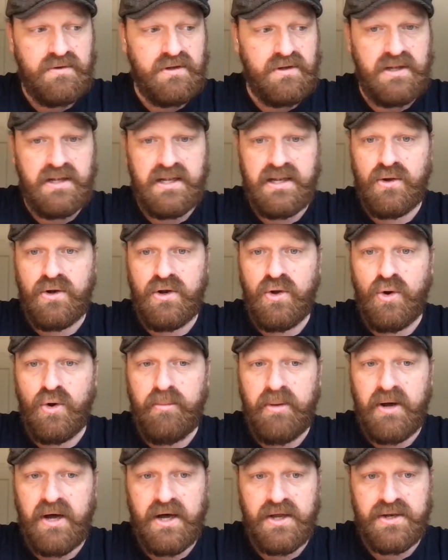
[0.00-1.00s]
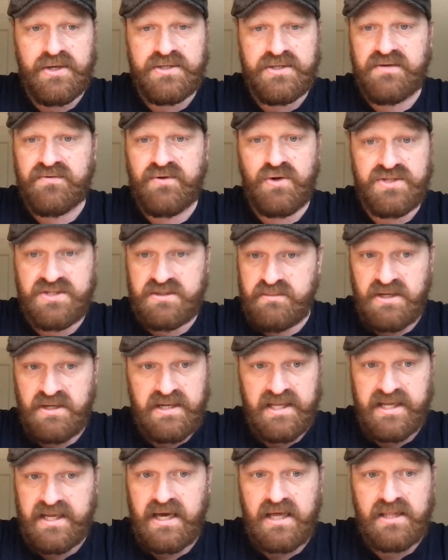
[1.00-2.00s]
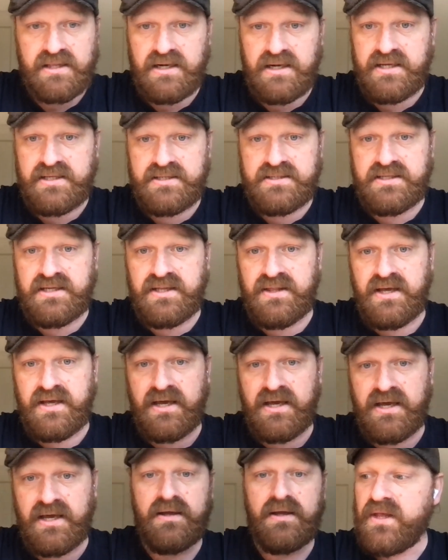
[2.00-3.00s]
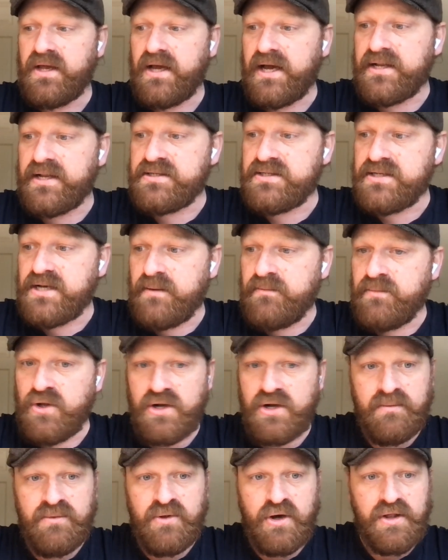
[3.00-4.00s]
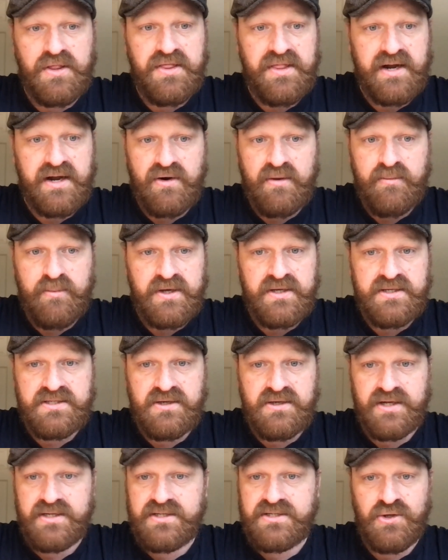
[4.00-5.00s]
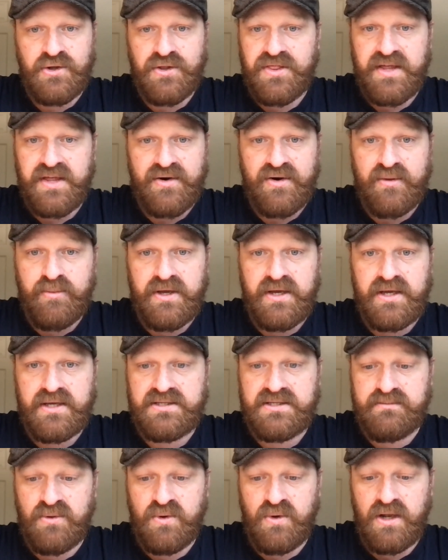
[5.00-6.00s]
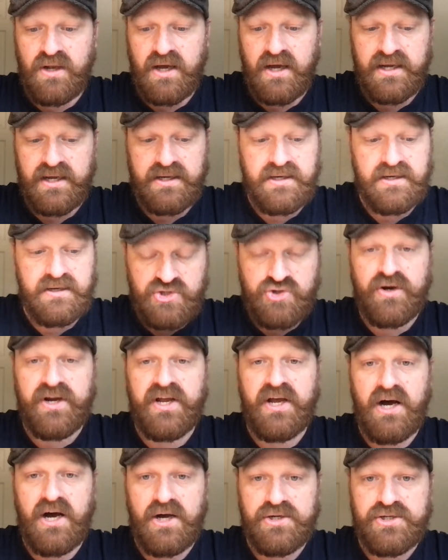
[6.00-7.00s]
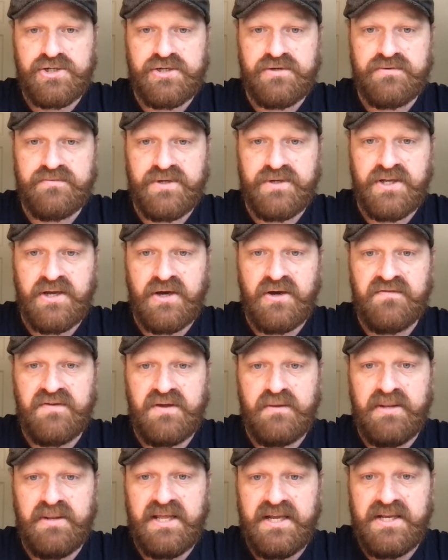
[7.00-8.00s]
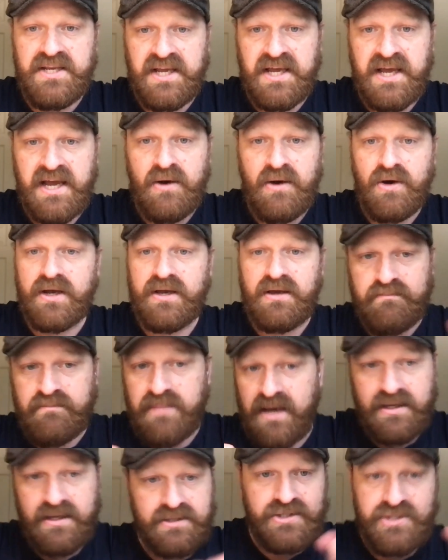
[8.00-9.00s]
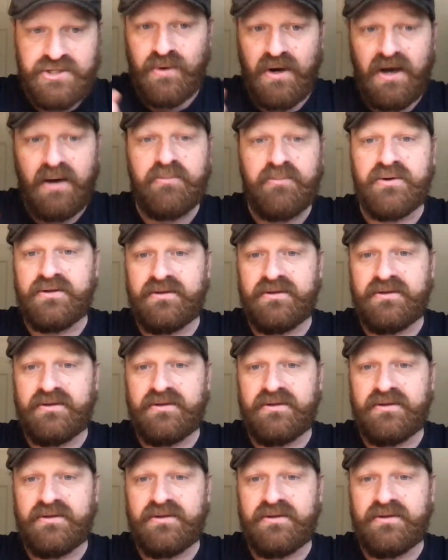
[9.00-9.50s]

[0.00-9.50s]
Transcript: law partners. I've got some elite athletes in there. And look, I'm not a therapist, so it's not therapy. It's more like triage. If you're bleeding out, I can bandage you up